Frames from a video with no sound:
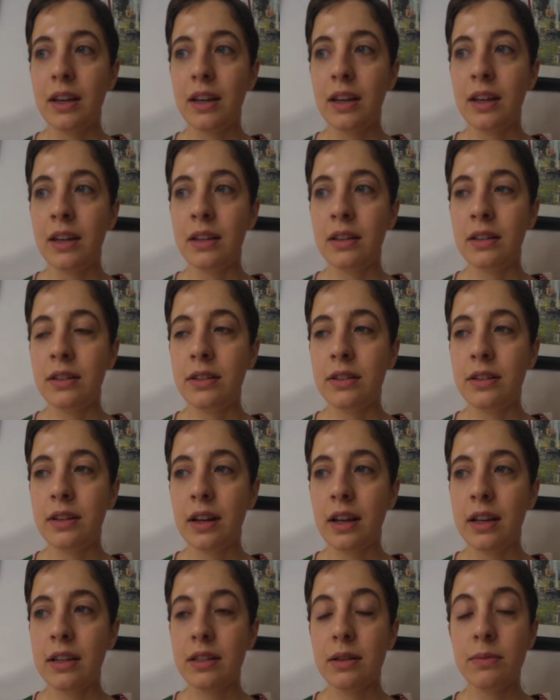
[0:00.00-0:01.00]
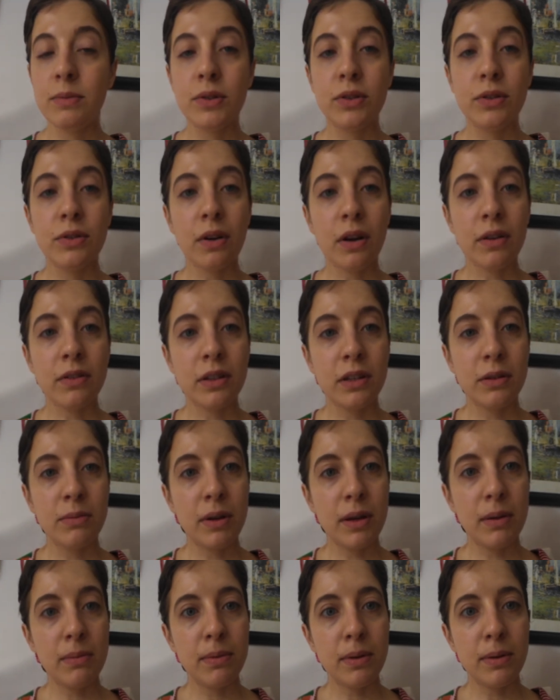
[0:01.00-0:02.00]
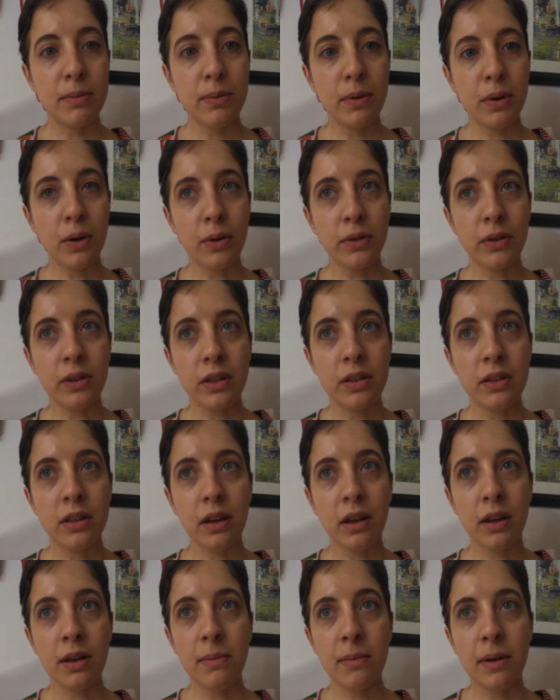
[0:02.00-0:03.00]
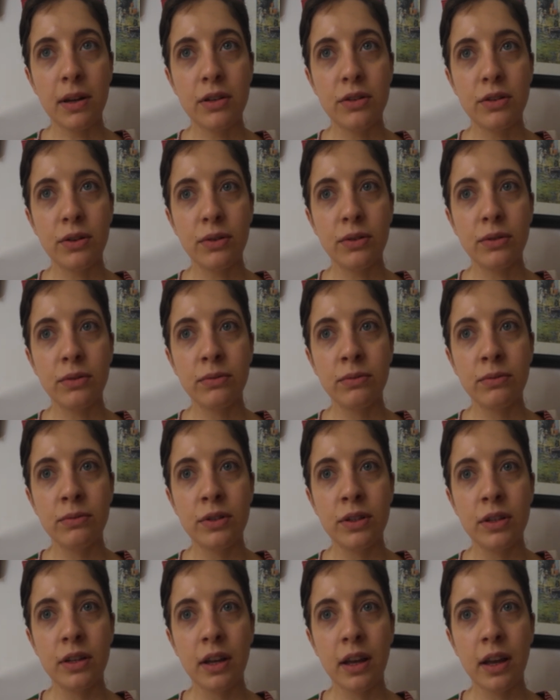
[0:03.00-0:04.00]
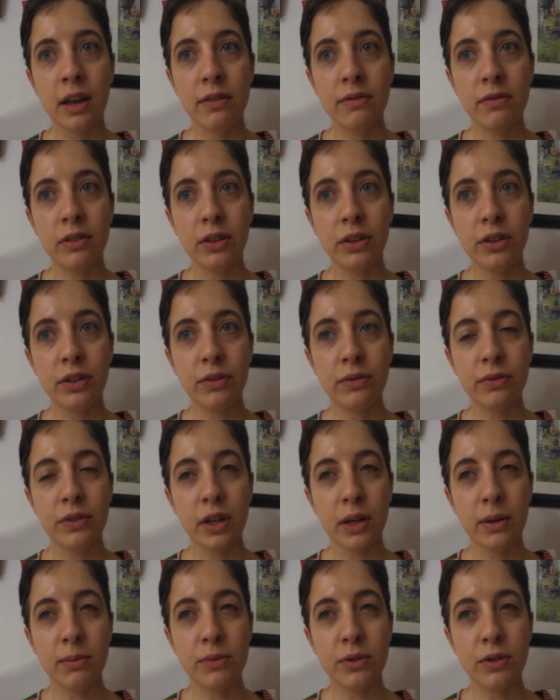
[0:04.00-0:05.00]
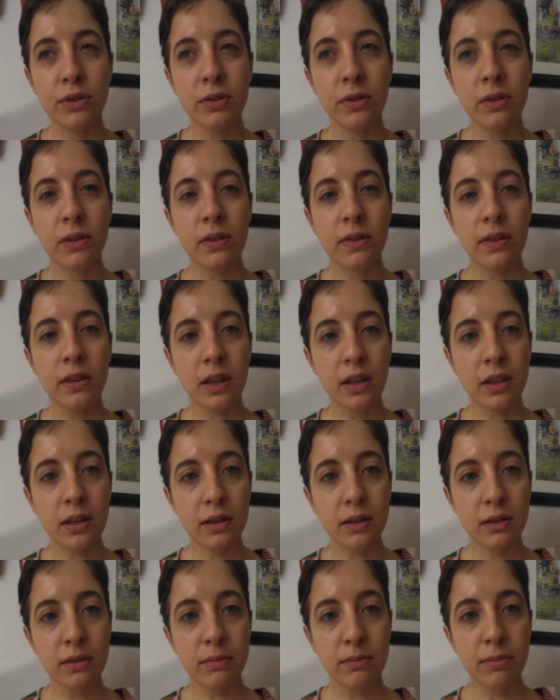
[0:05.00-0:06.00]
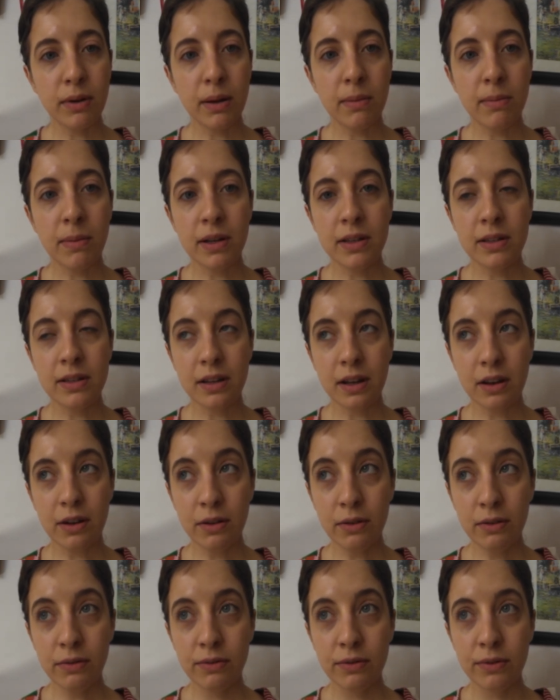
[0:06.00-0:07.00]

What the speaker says: and as I'm surrounded by people all the time, I don't have a lot of time to think by myself.